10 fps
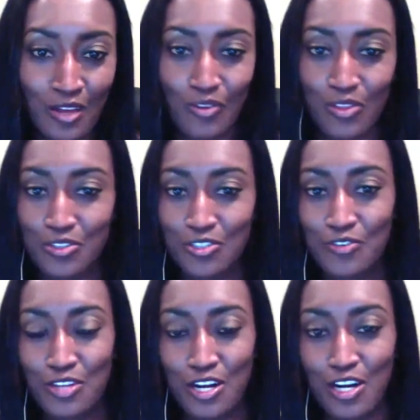And those of you
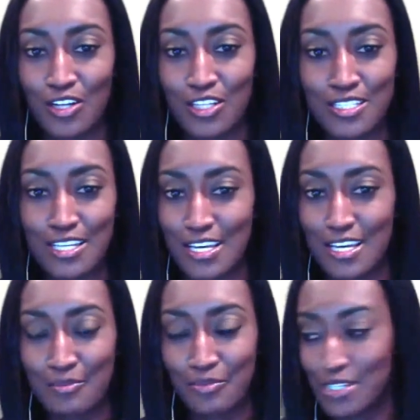that are listening
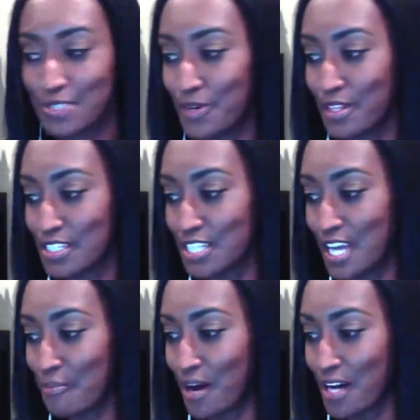in, please put in the
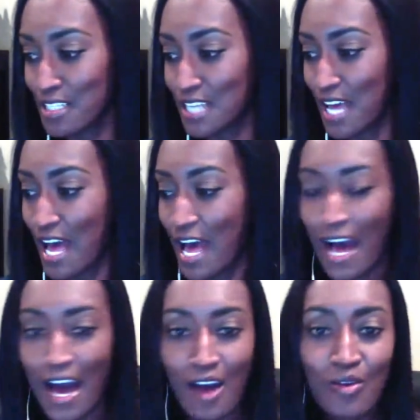chat box,
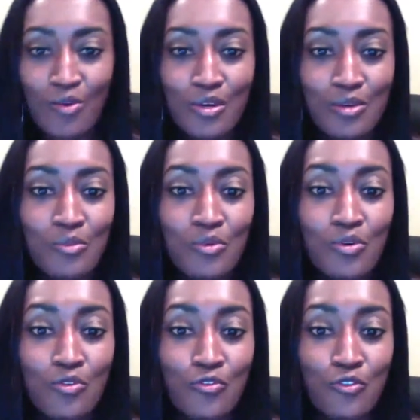how do we
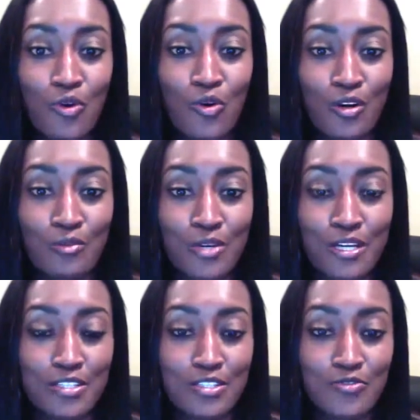move forward?
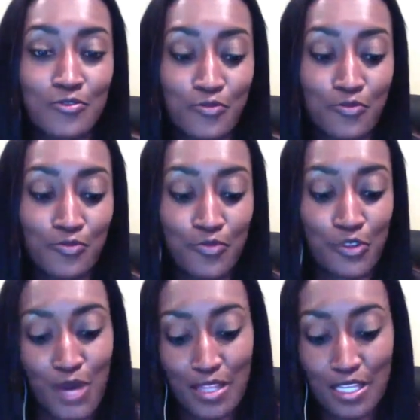Because
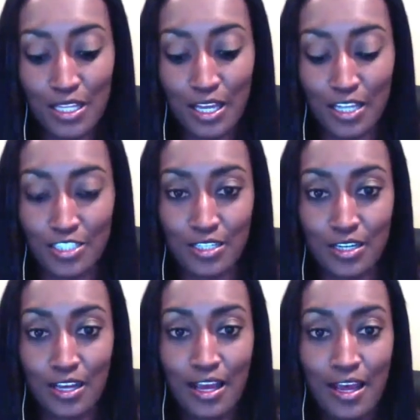throughout the election,
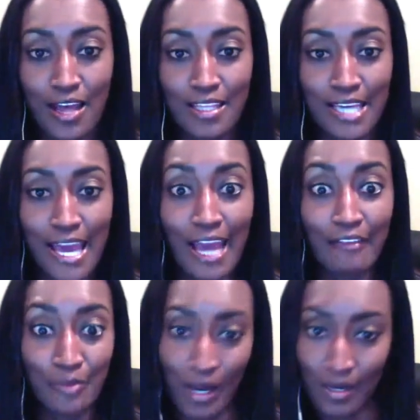I think
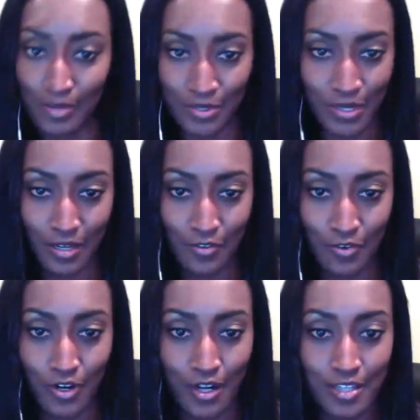everybody was ready
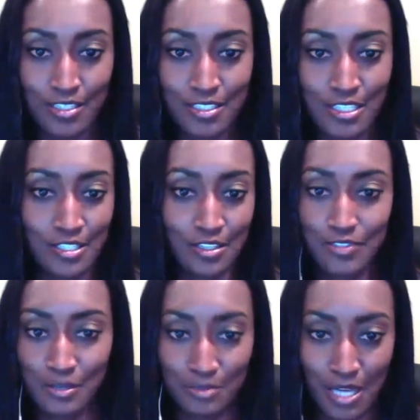for a decision of
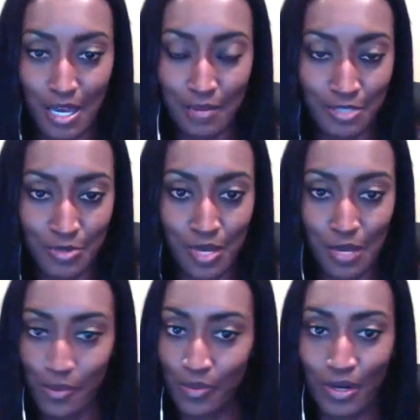some type to be made.
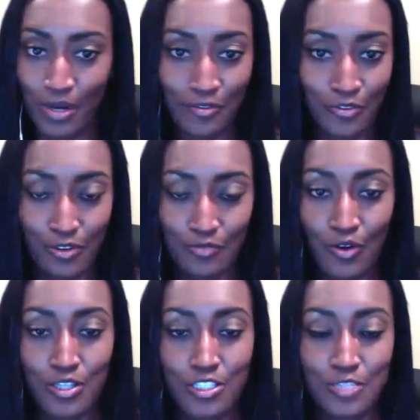We were ready for the
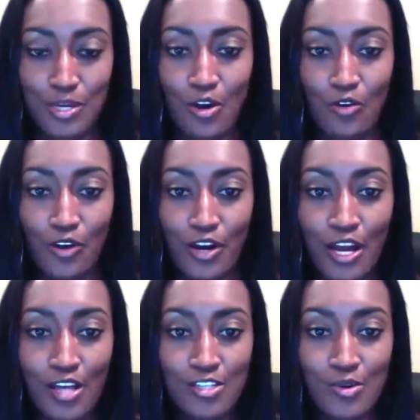voting to be over
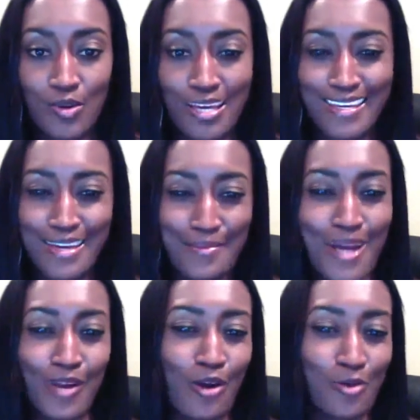so we can get
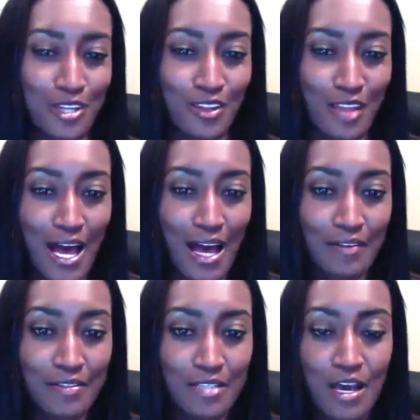back on with our lives.